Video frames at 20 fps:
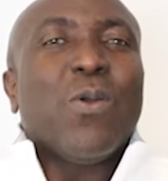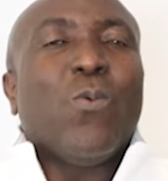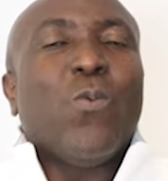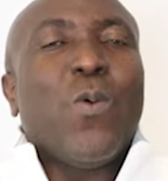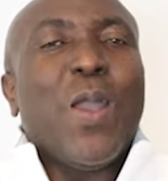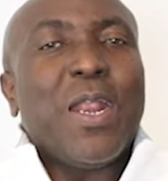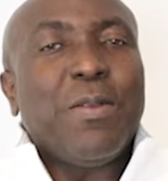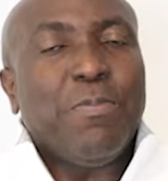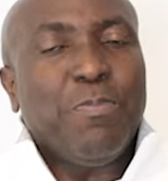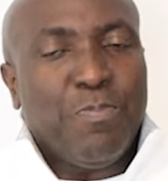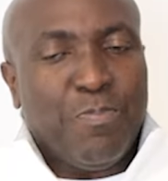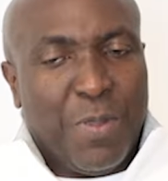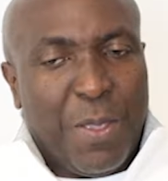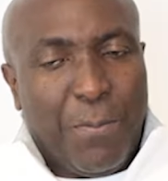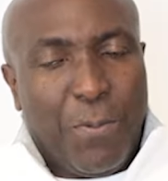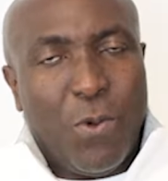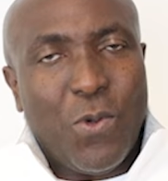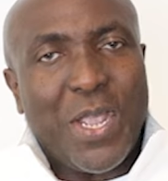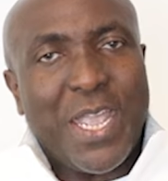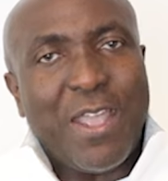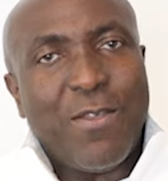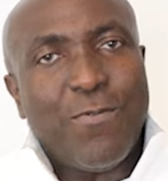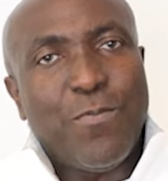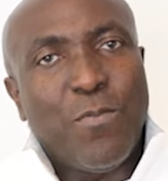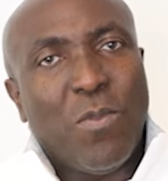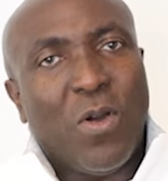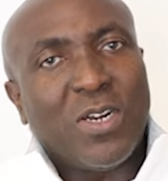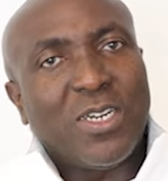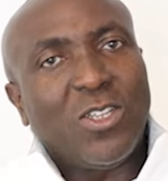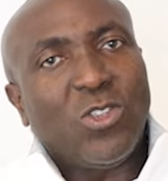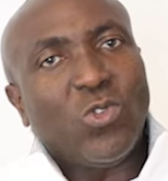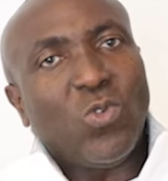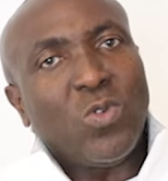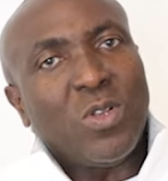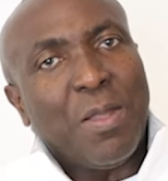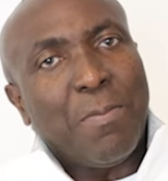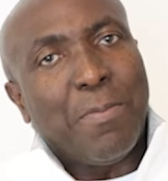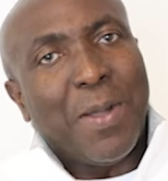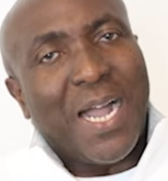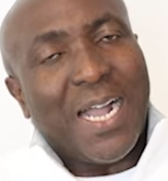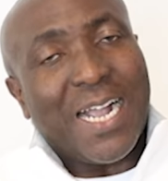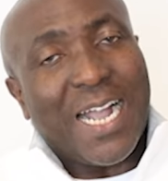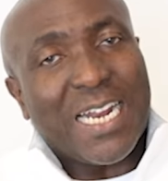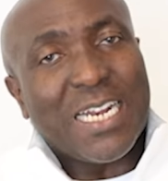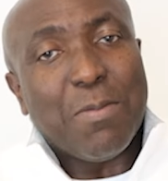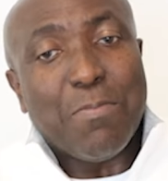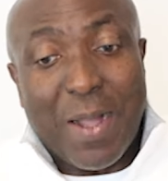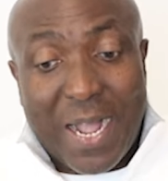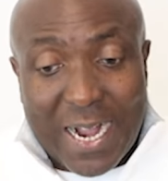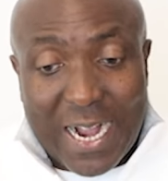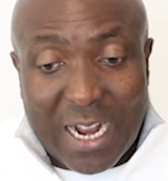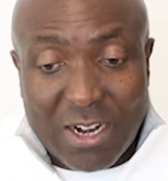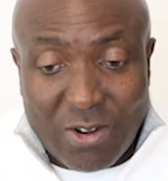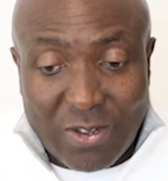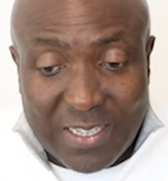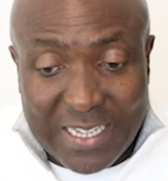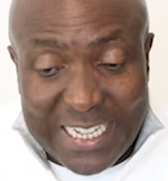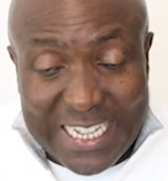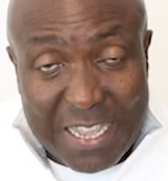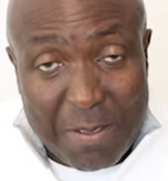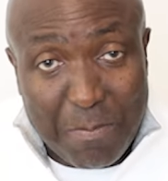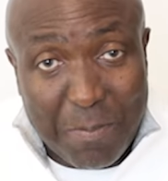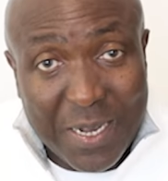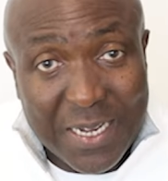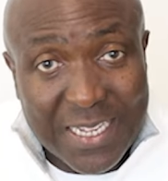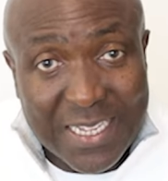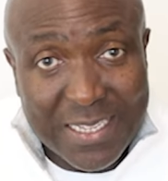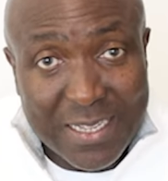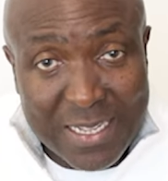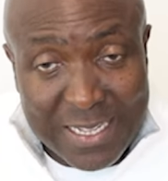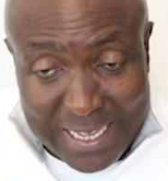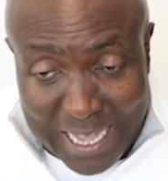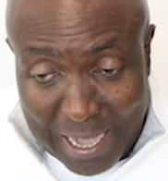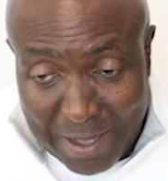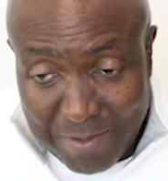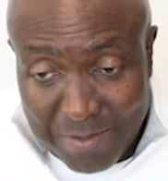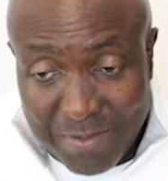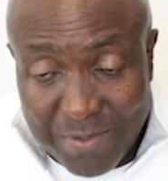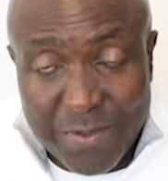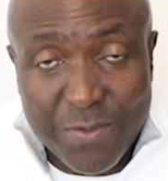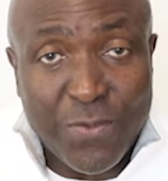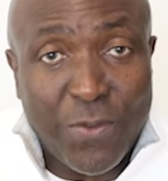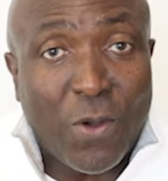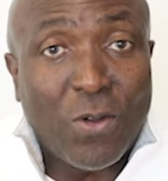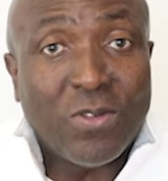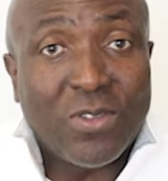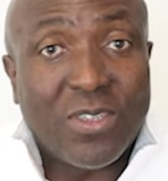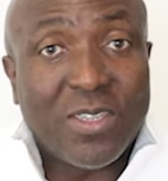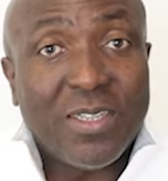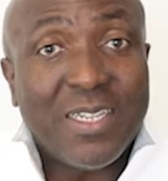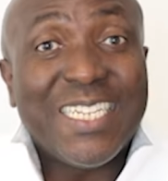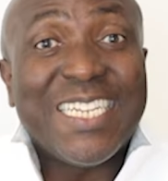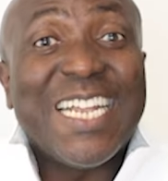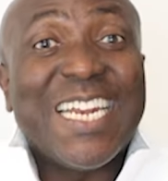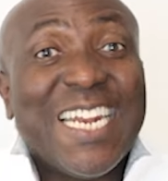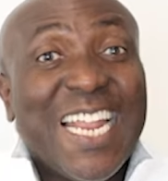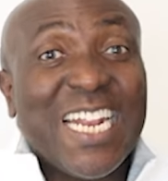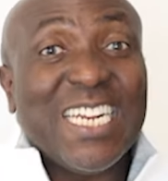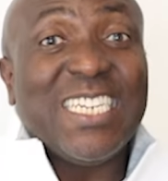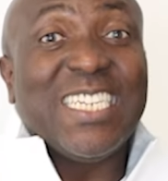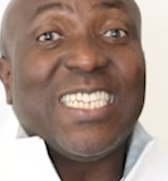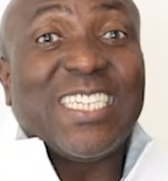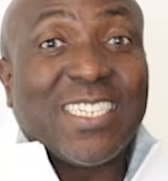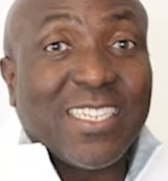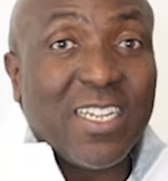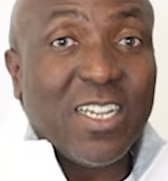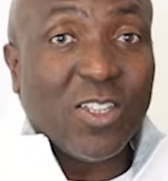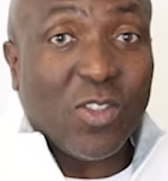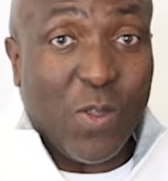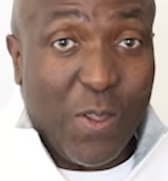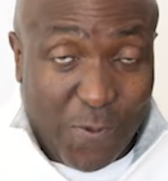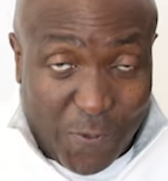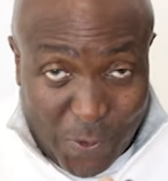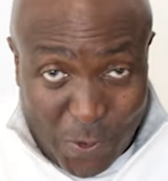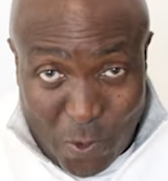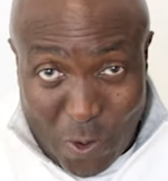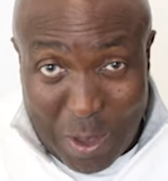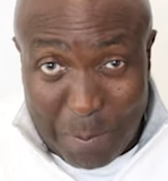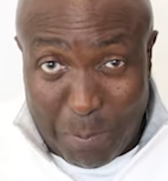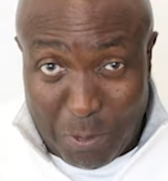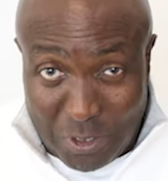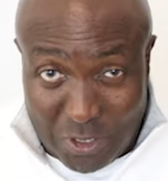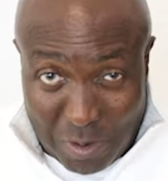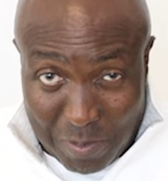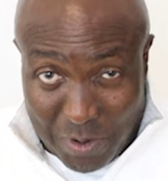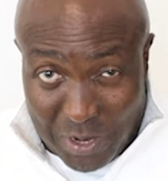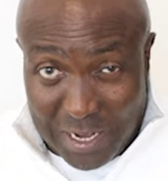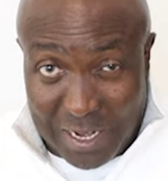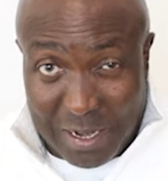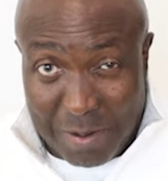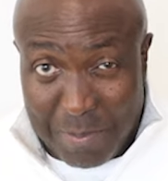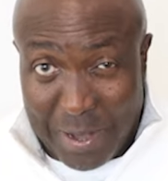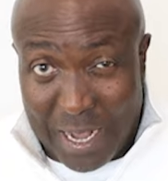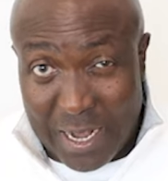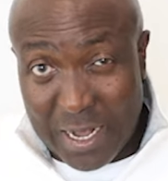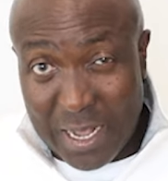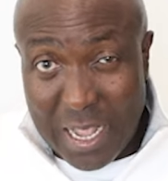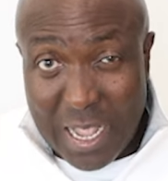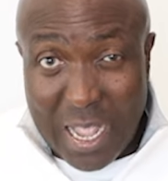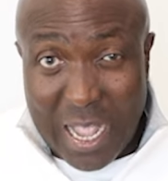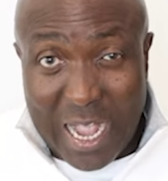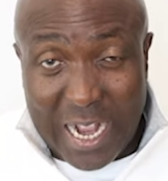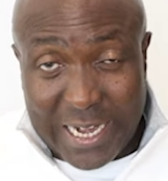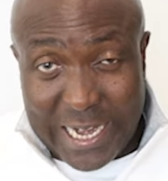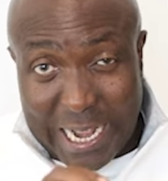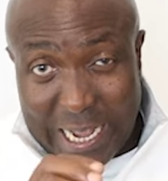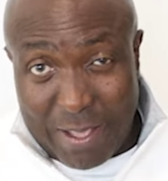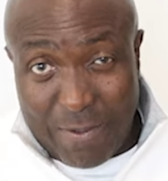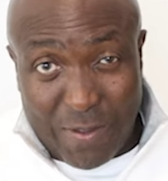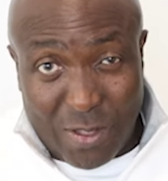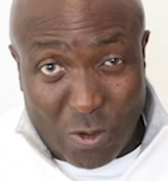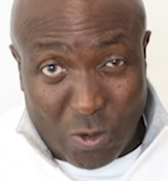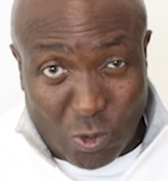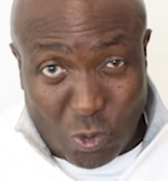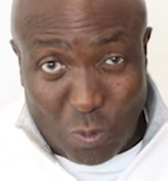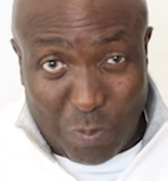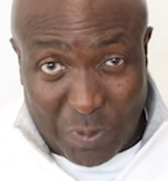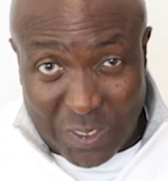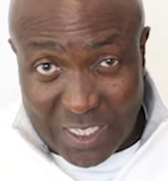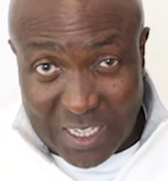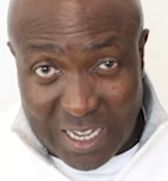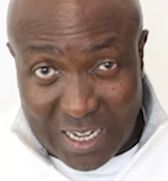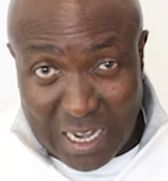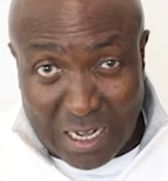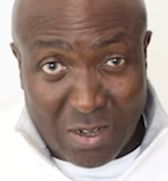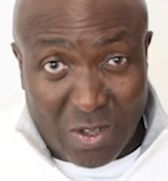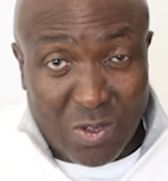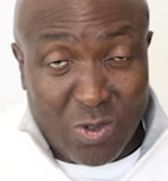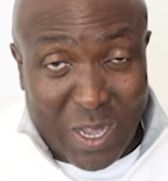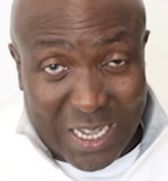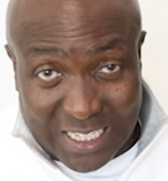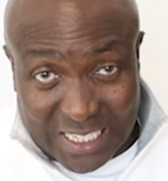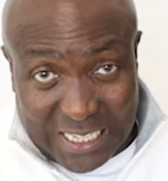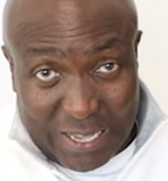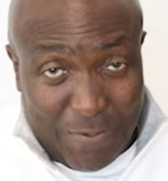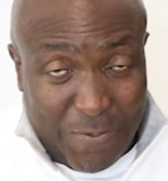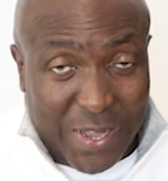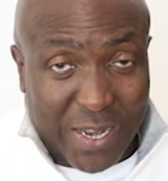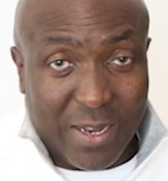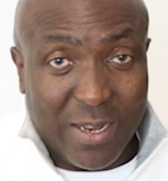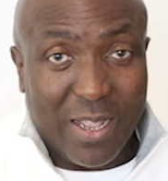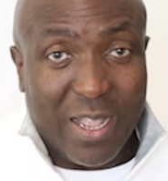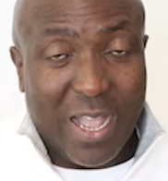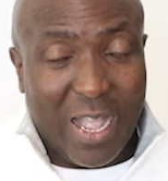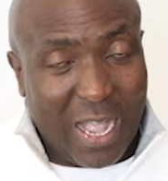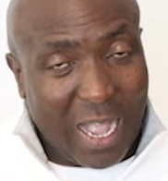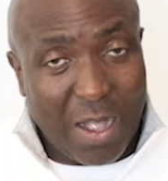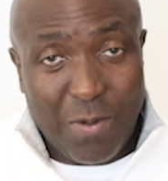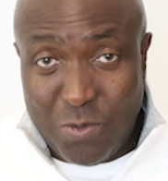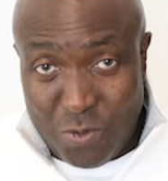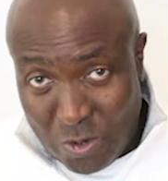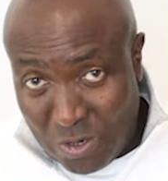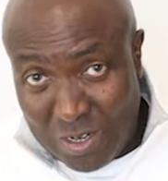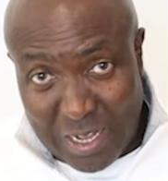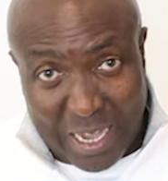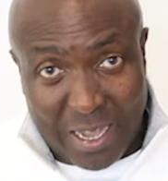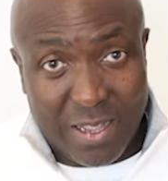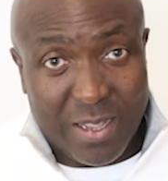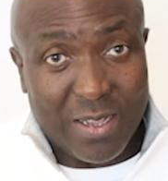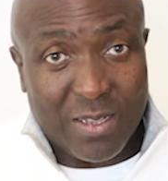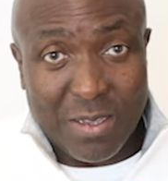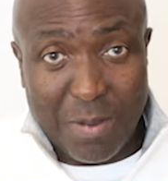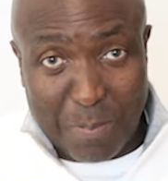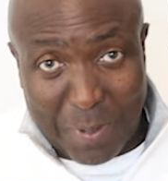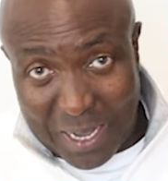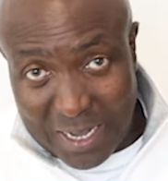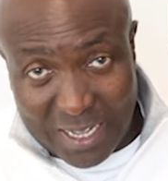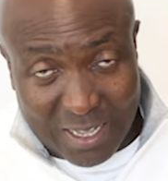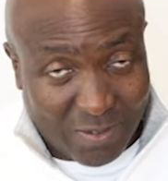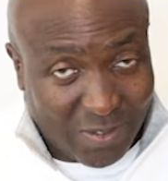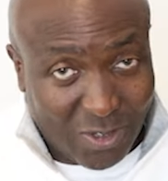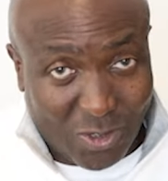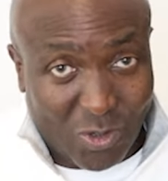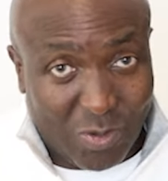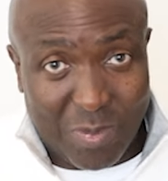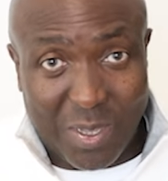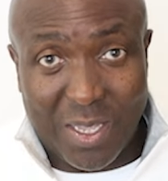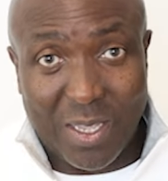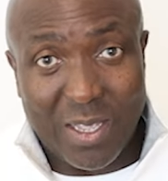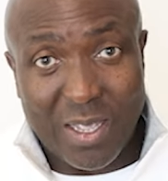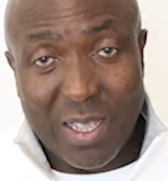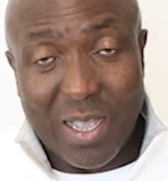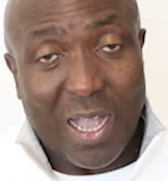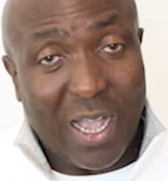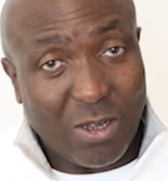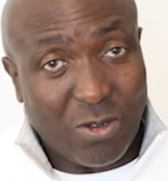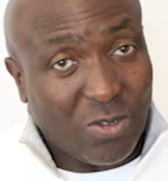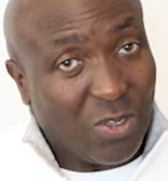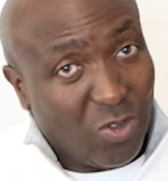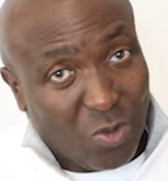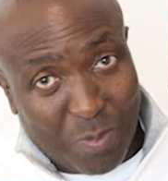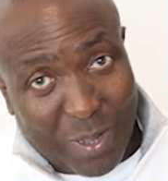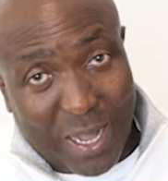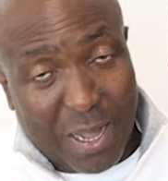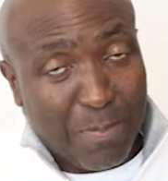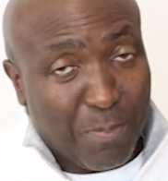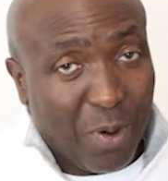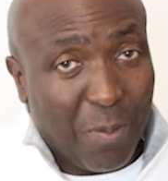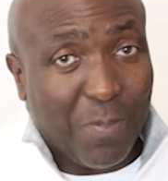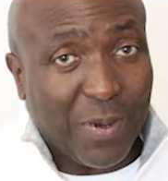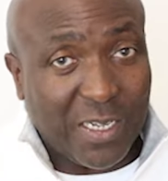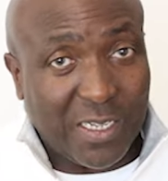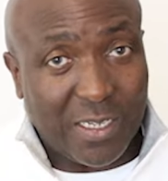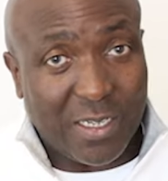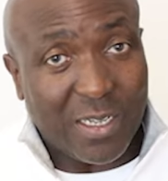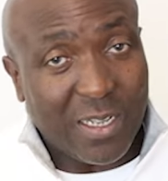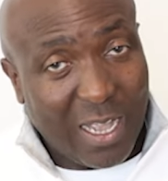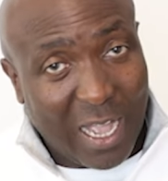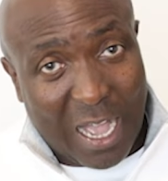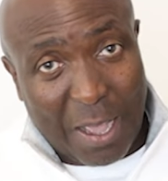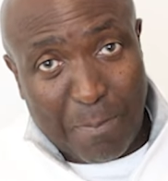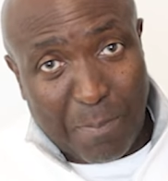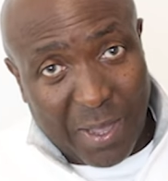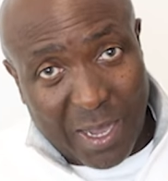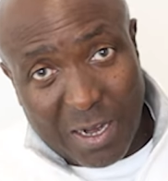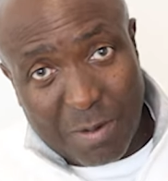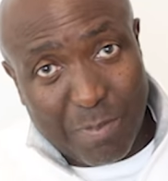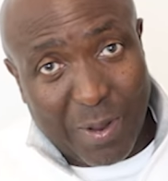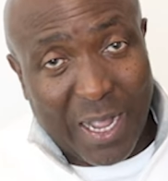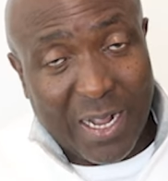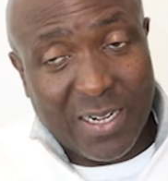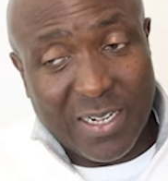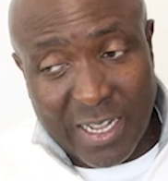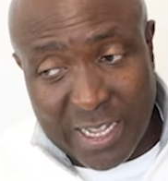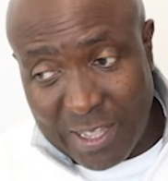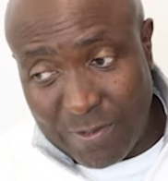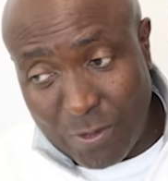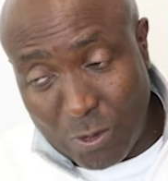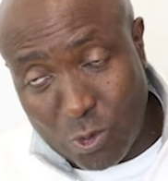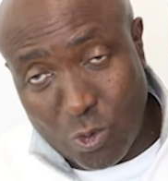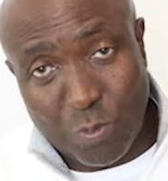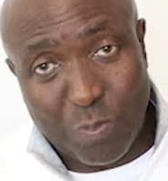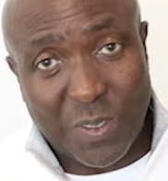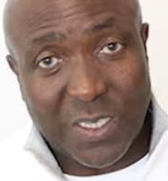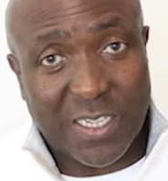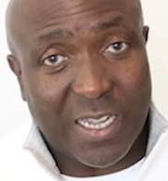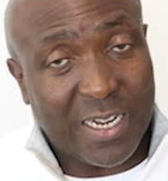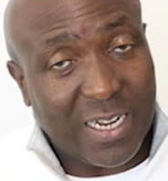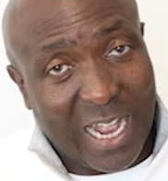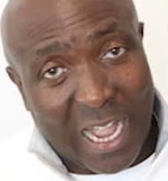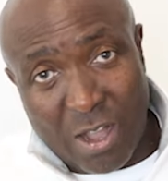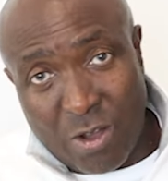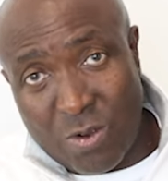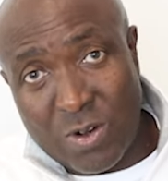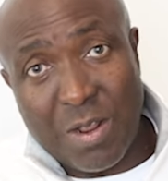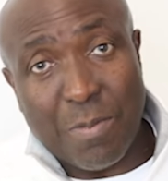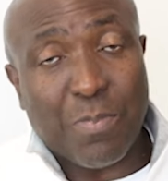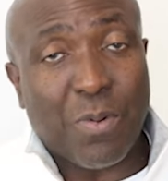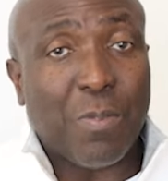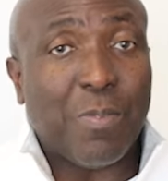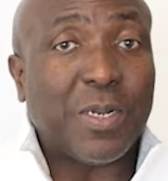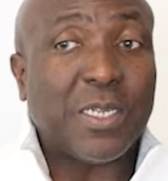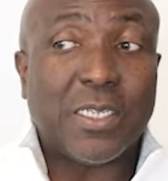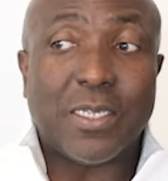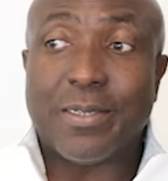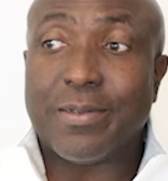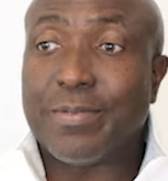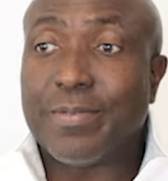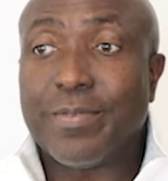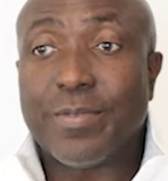when people give money to the banker, the banker doesn't keep it in their vault, they lend it. So if you go and put your money in the bank and they are giving you 2% and you are saving, I'll go there. The bank gives it to me. I use it to buy a property. I pay it back. They give you two percent. I own a property.